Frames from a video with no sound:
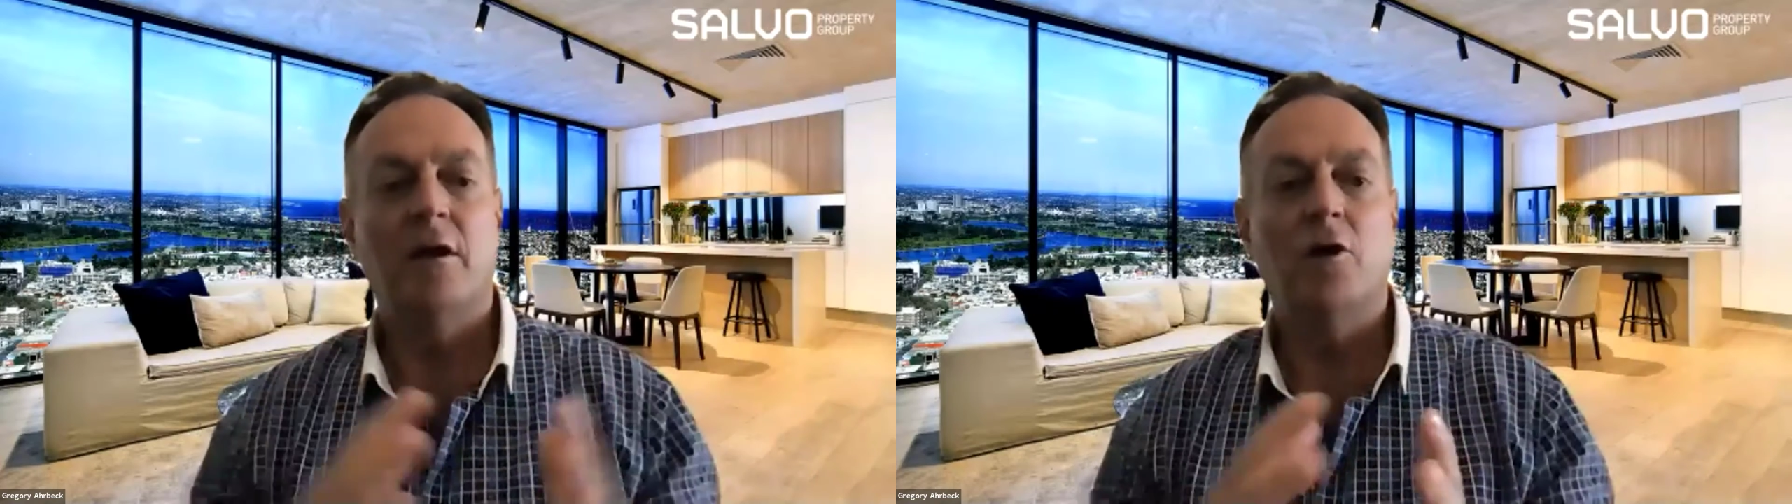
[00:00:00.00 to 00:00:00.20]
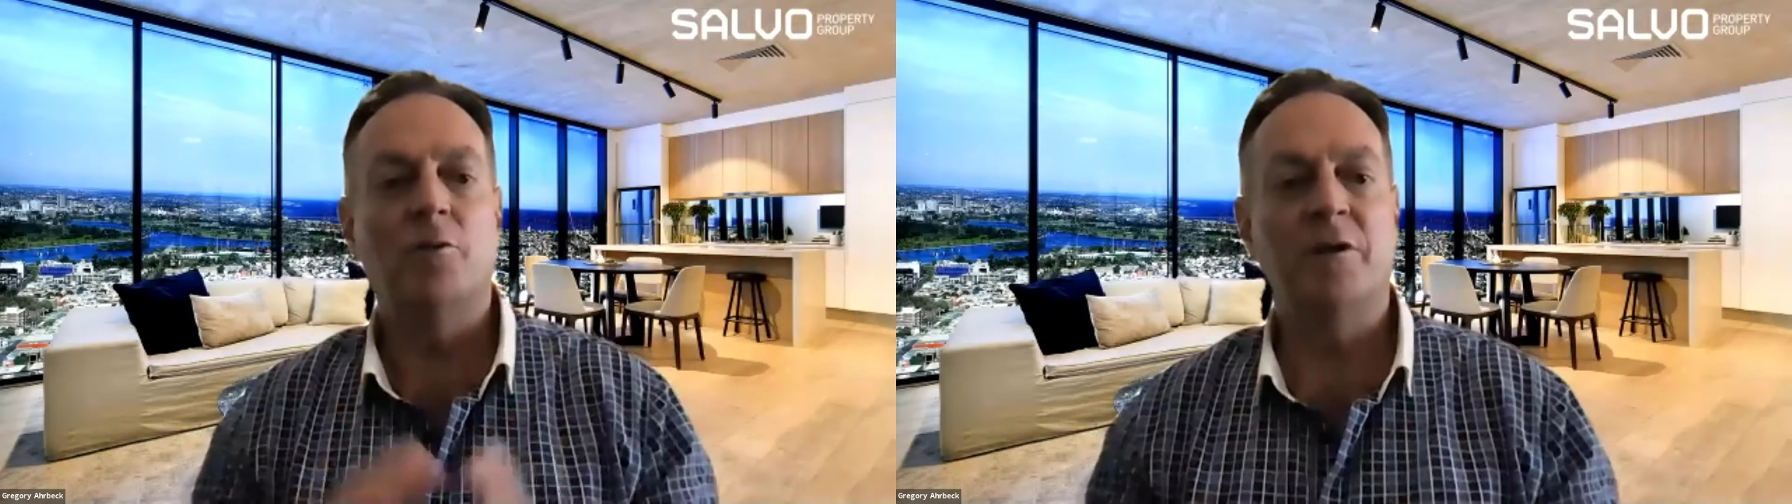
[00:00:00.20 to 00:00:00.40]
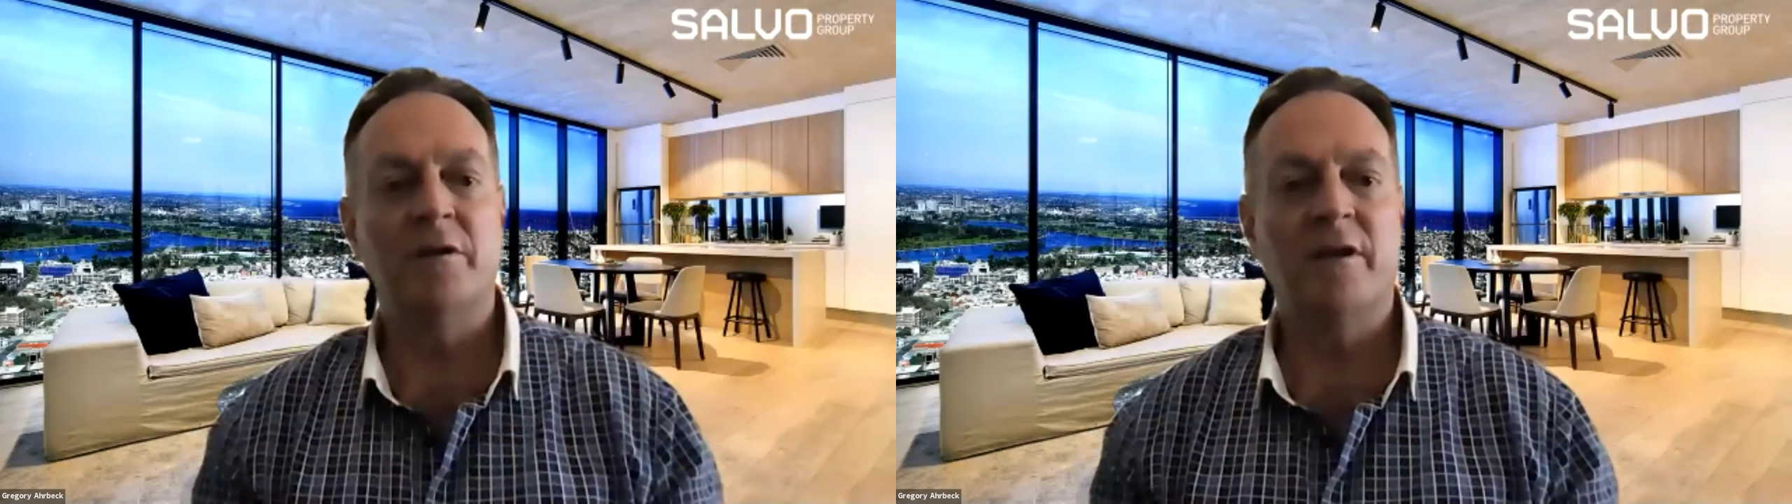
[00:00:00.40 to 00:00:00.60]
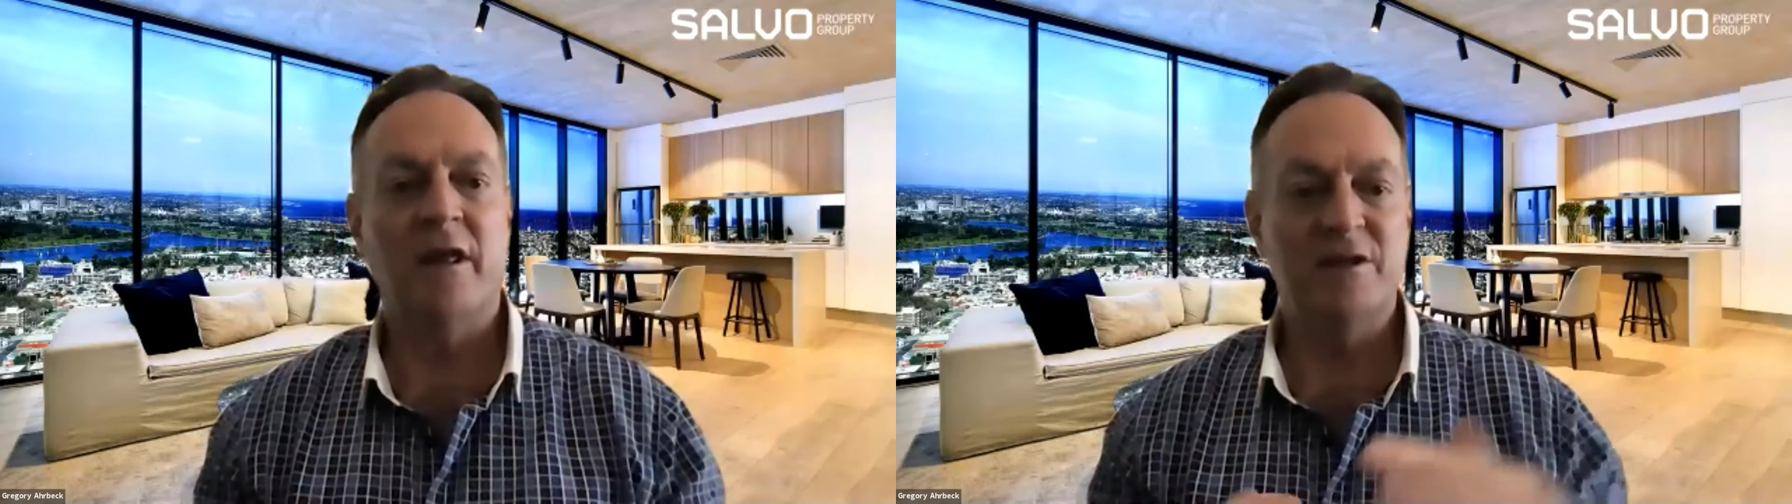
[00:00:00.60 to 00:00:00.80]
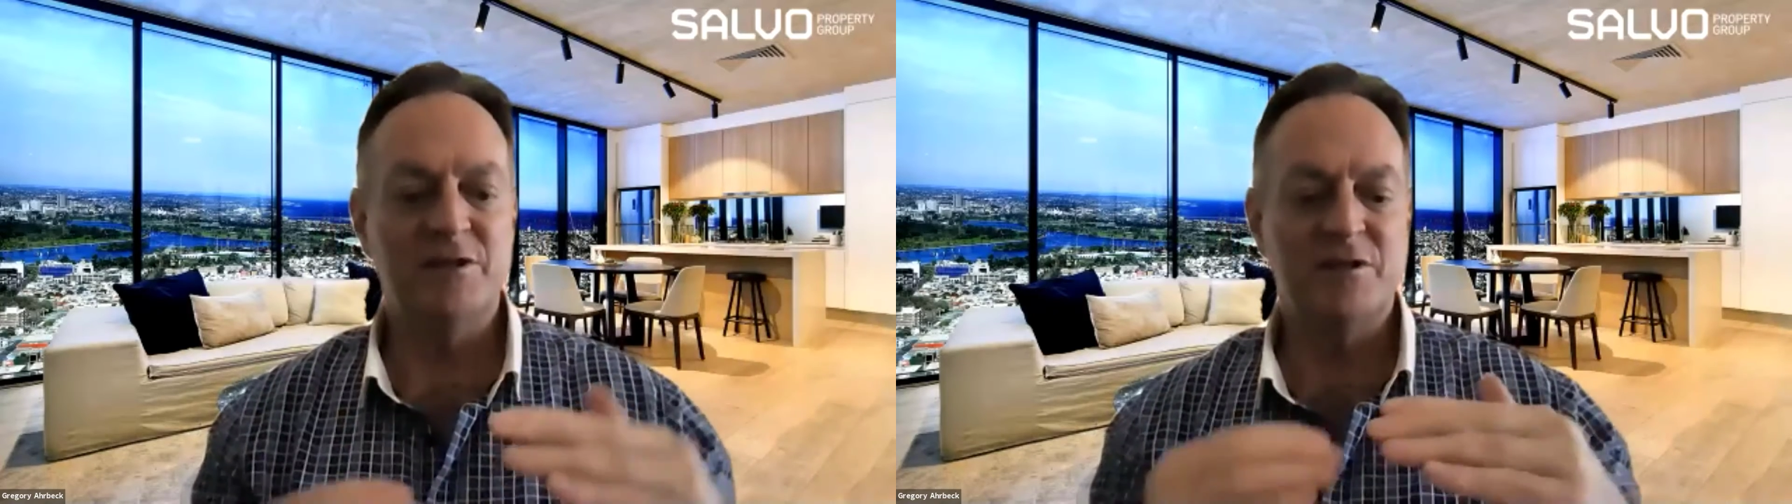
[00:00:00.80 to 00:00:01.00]
urban
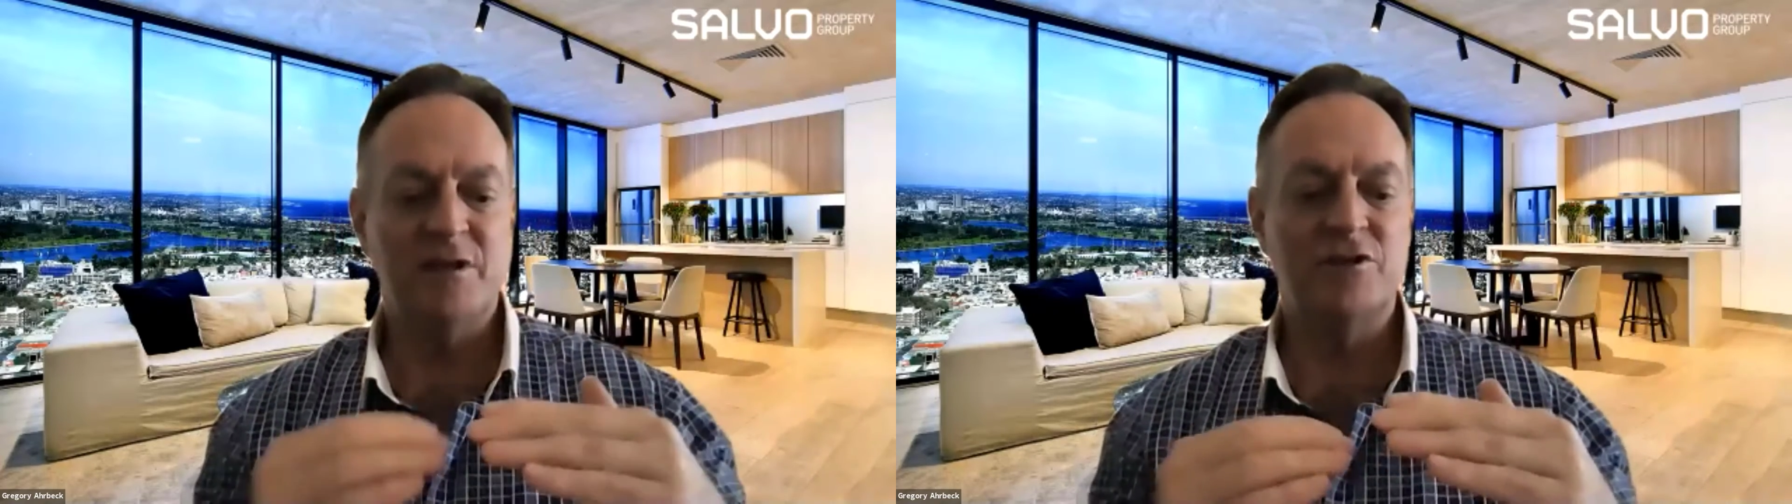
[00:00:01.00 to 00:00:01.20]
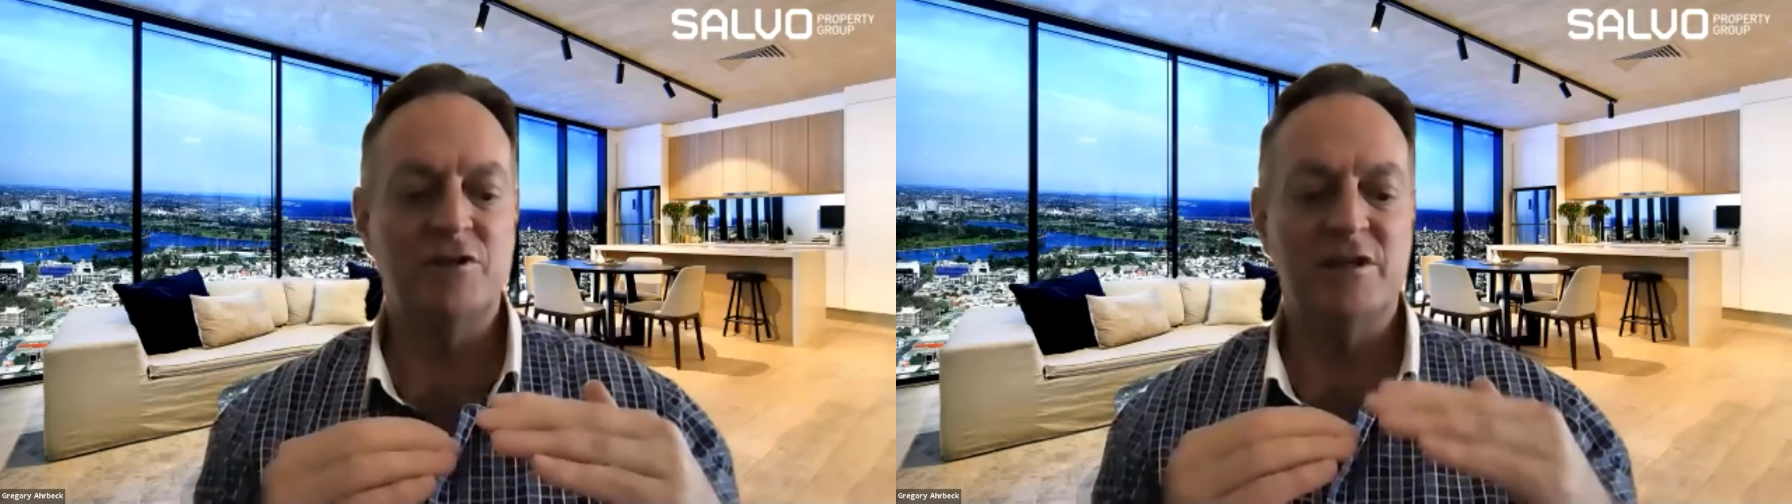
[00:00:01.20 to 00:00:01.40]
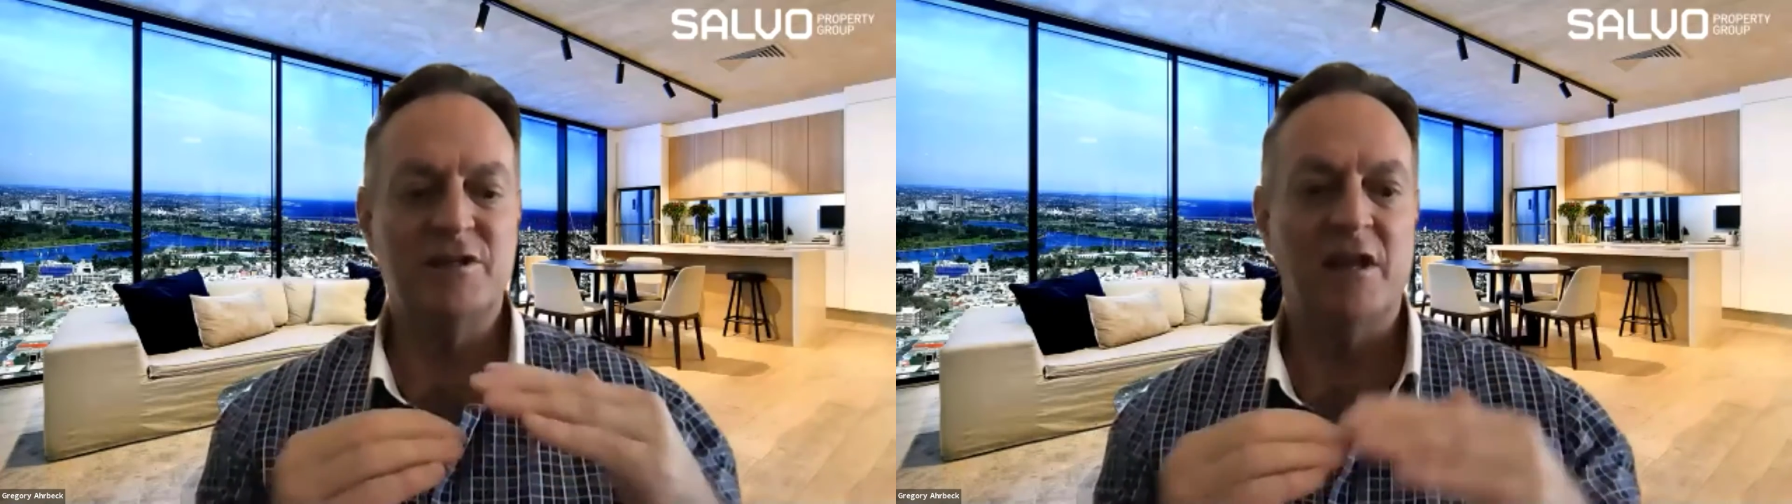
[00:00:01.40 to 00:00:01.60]
is